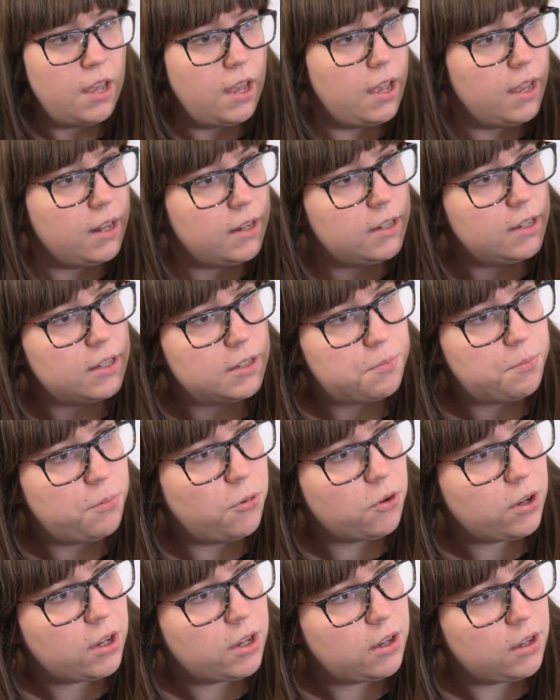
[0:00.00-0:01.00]
And this
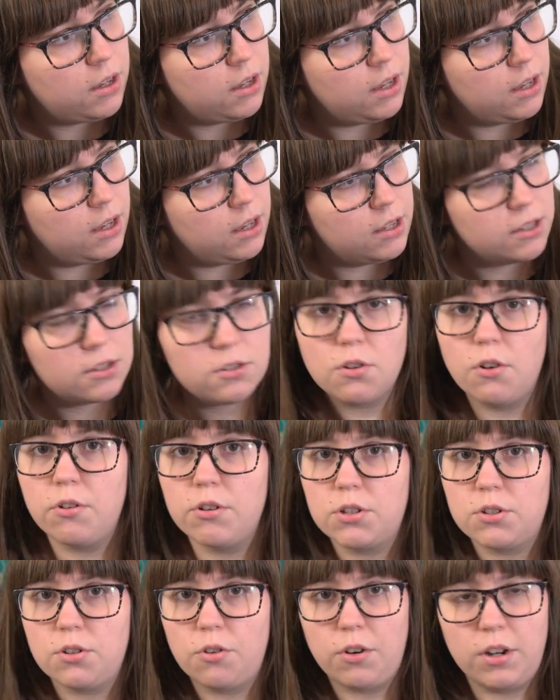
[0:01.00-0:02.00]
book,
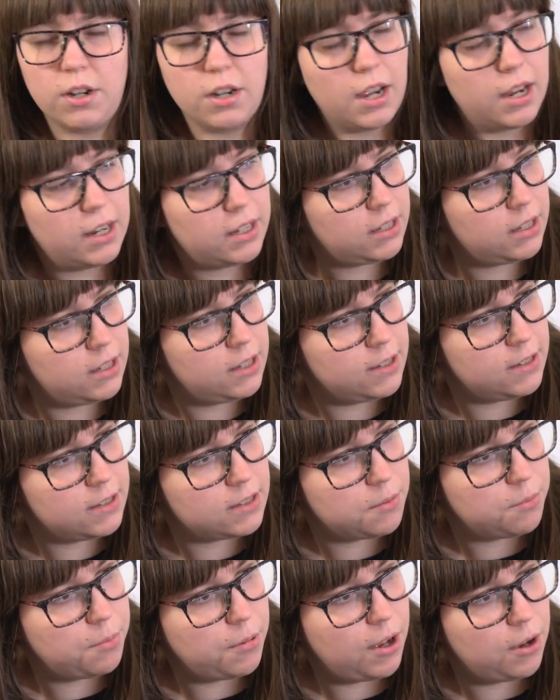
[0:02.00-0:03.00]
Starry Starry Night,
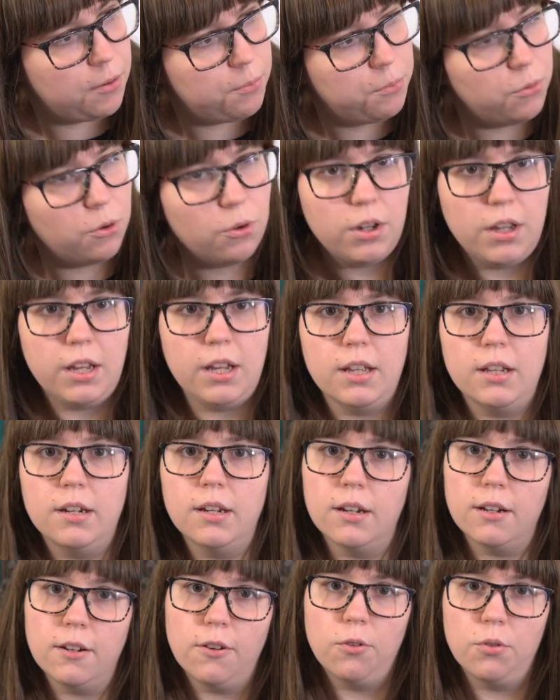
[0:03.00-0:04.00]
is about bullying
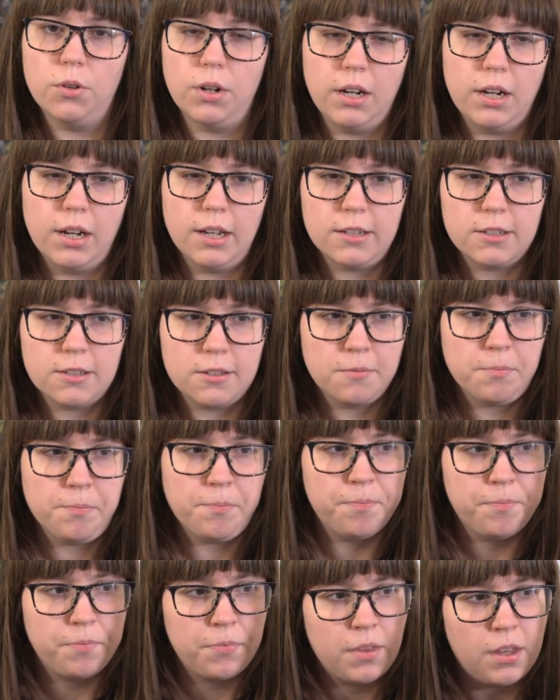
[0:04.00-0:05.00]
and loneliness.
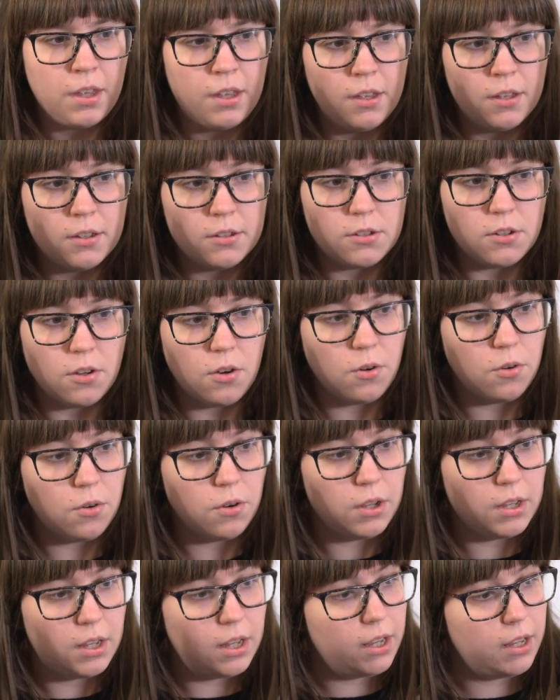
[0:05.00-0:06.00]

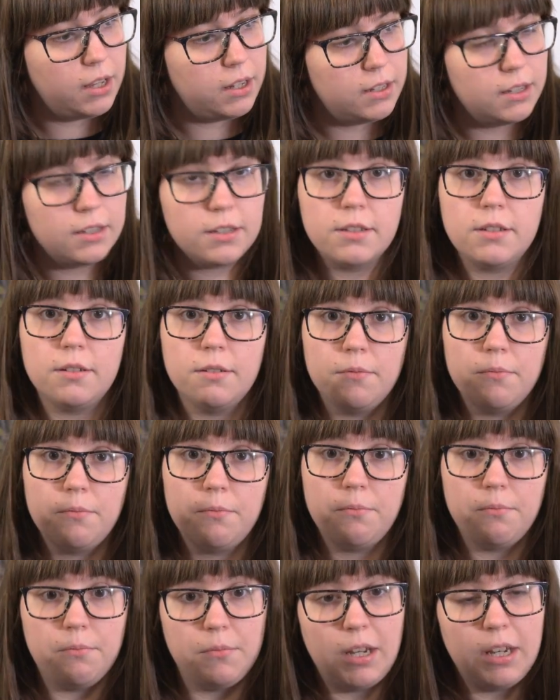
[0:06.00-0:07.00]
So
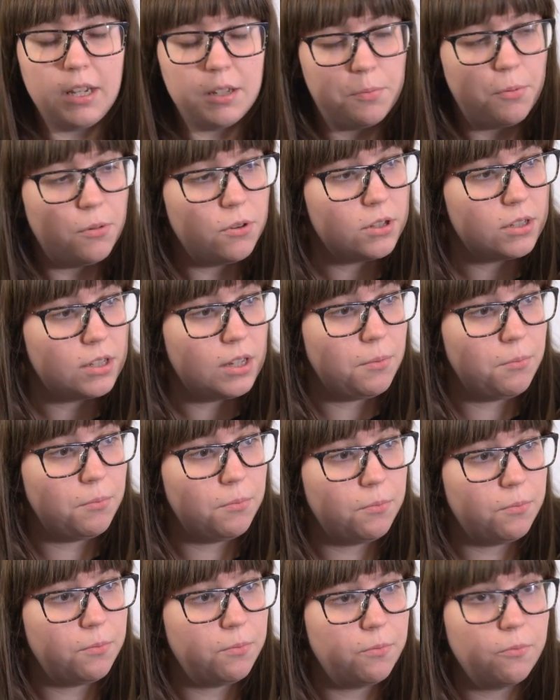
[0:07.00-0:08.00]
these books
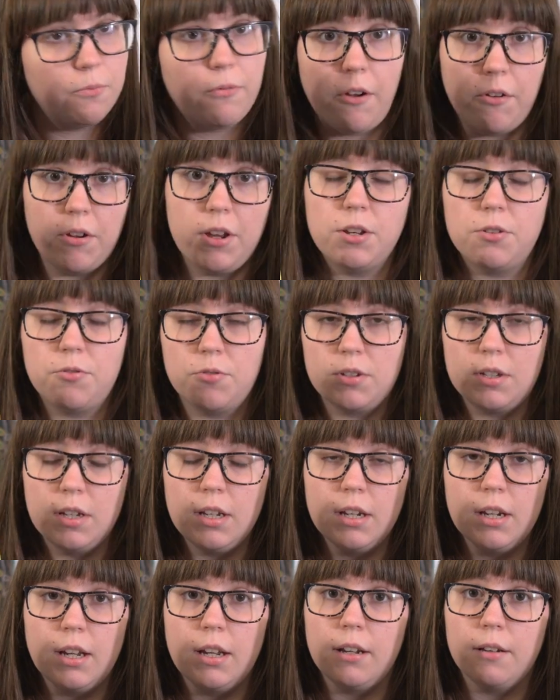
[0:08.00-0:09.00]
seem very
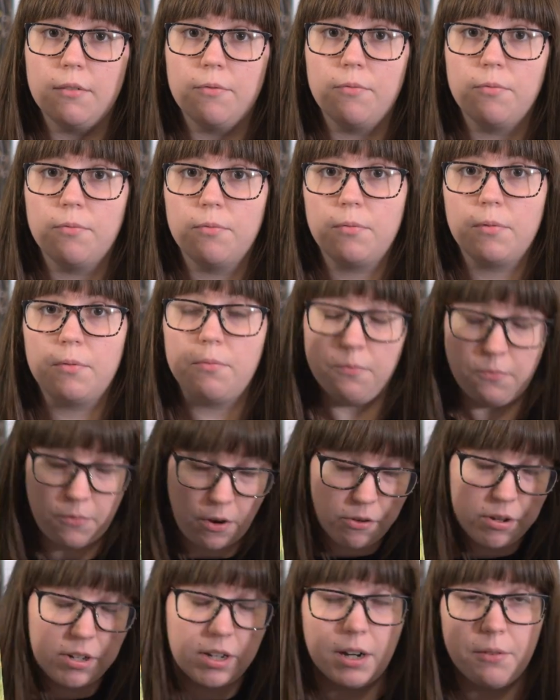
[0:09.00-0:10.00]
interesting and
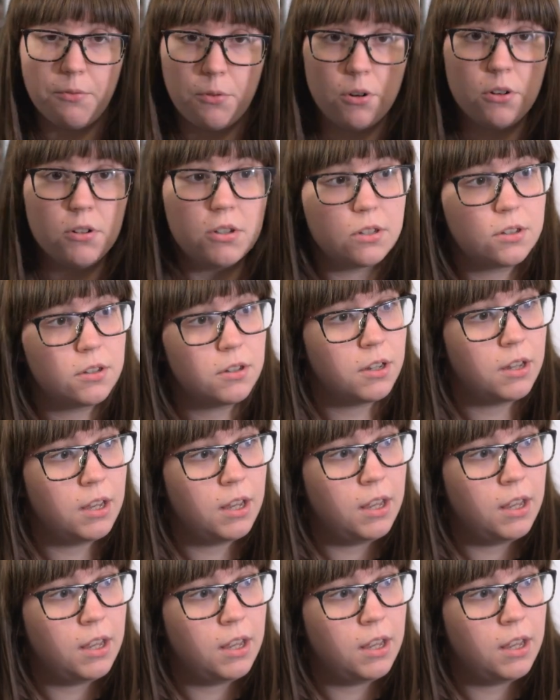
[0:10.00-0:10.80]
very diverse.